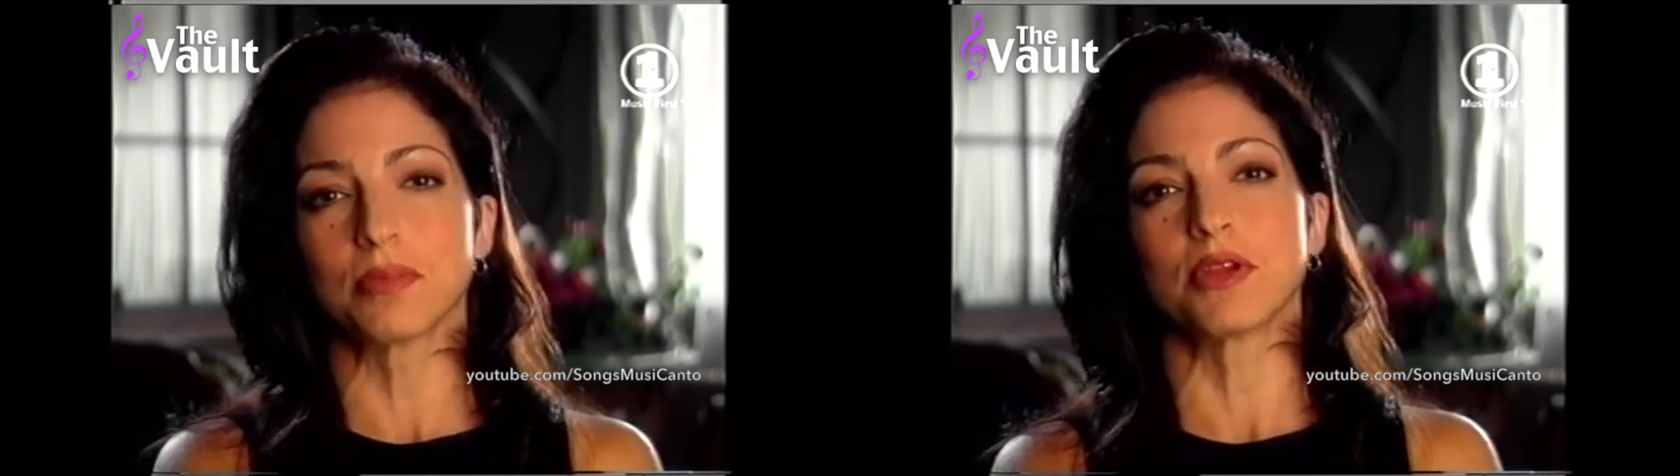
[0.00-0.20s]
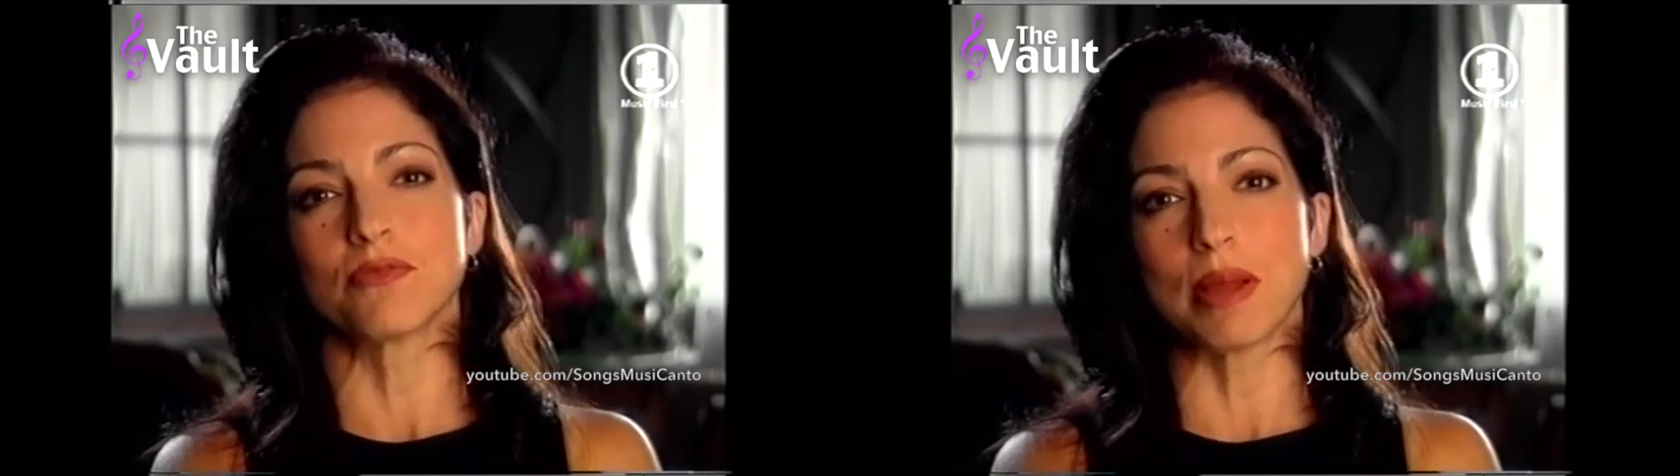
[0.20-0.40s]

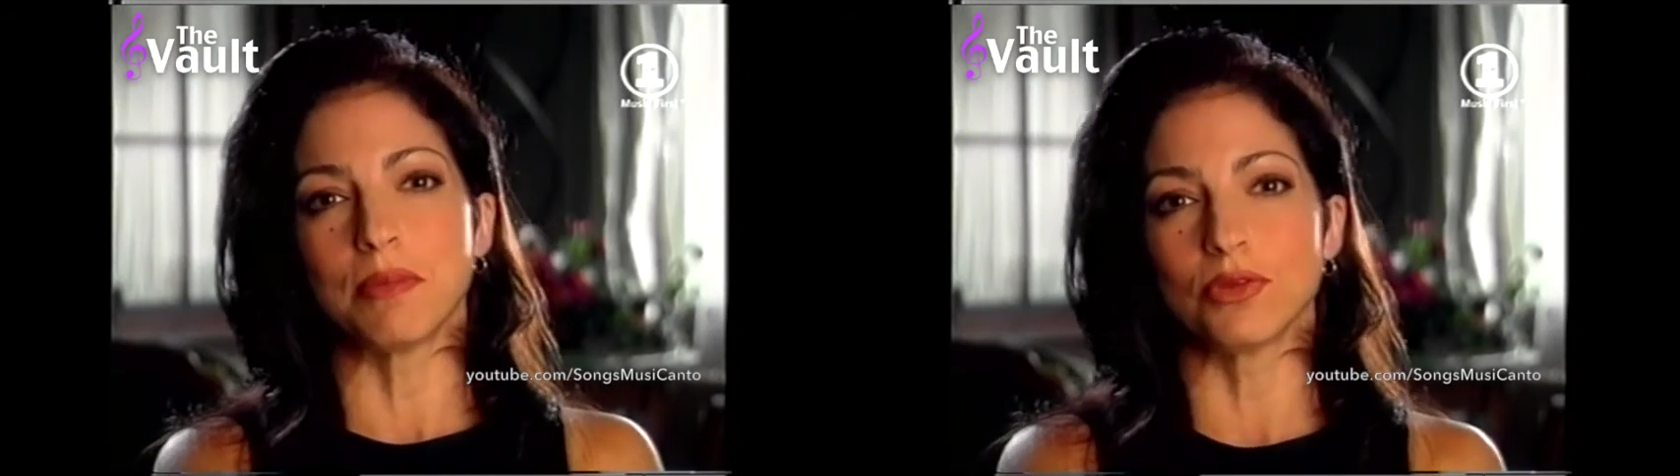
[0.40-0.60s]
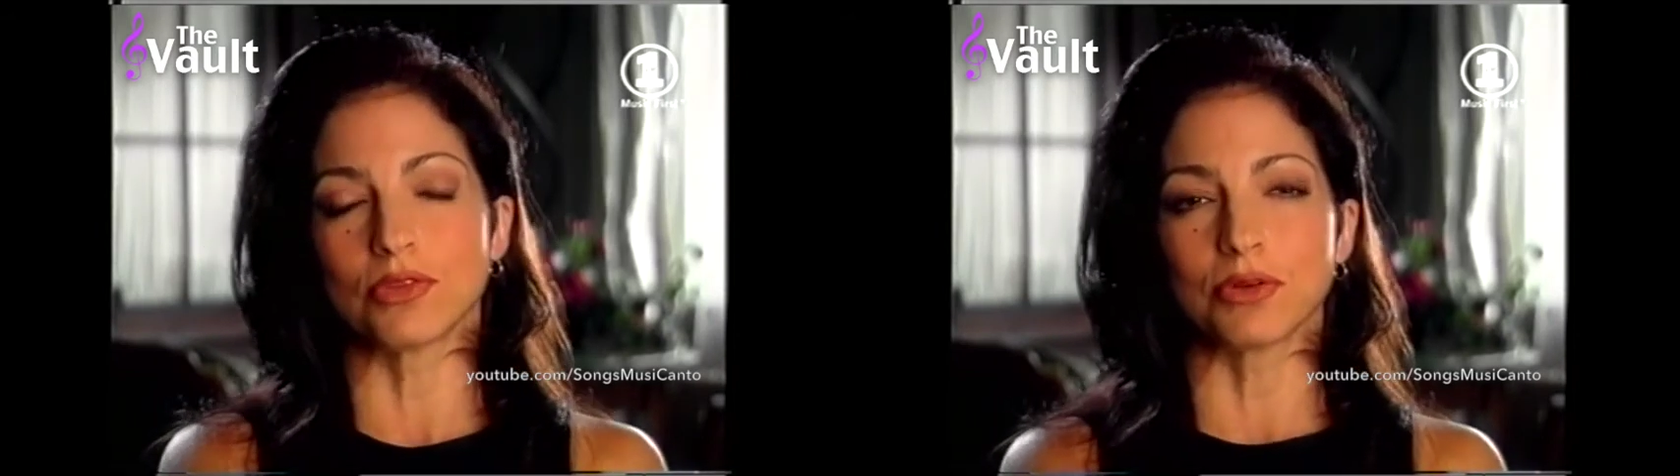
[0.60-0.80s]
little bit of
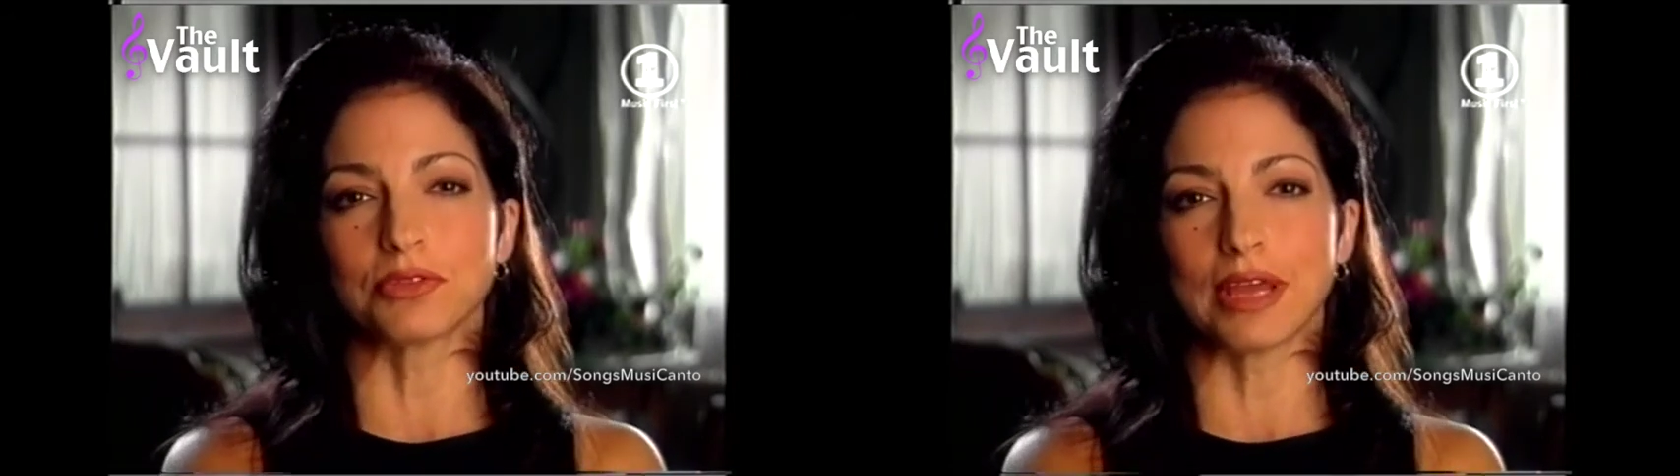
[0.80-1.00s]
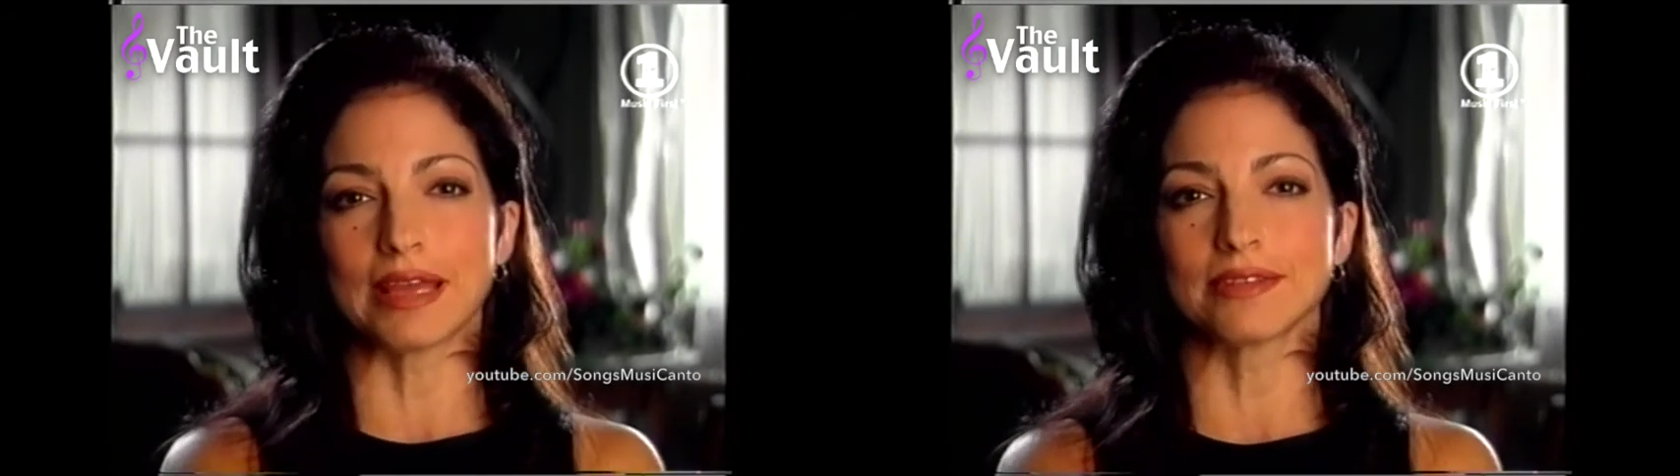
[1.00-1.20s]
my
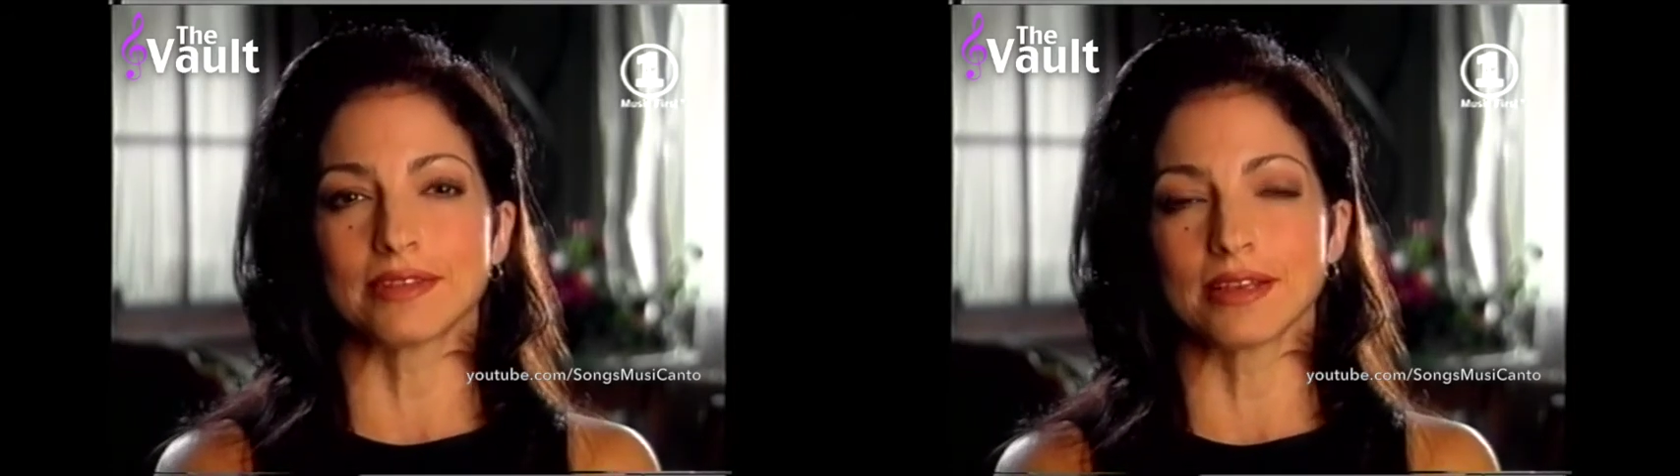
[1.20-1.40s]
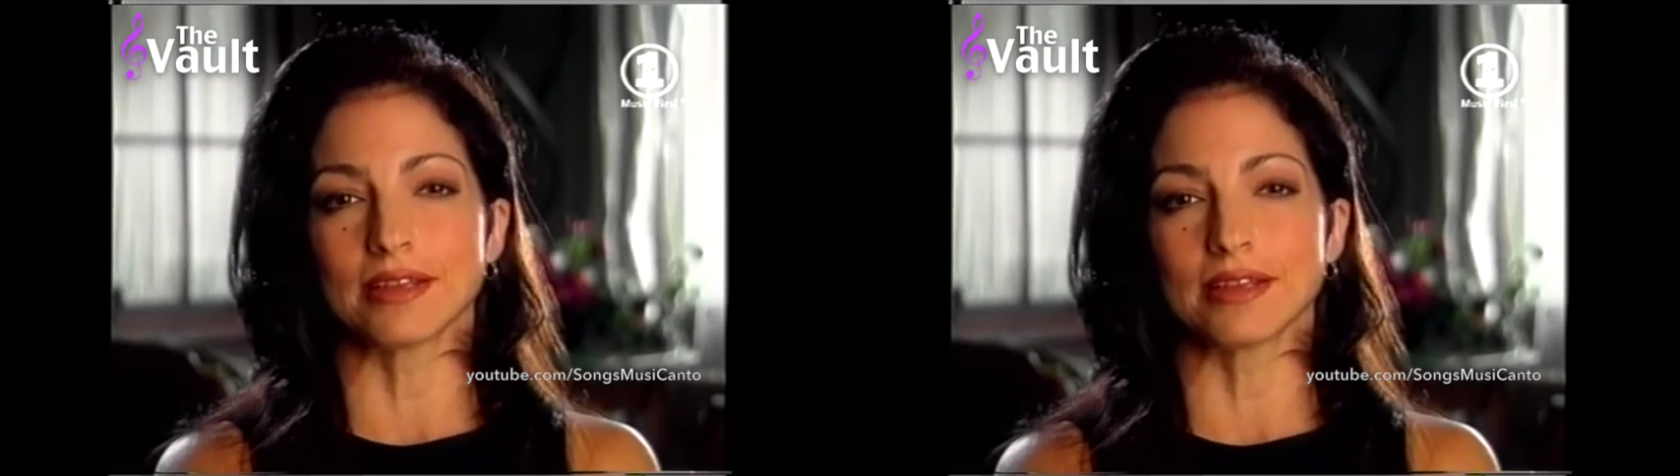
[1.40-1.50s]
musical taste,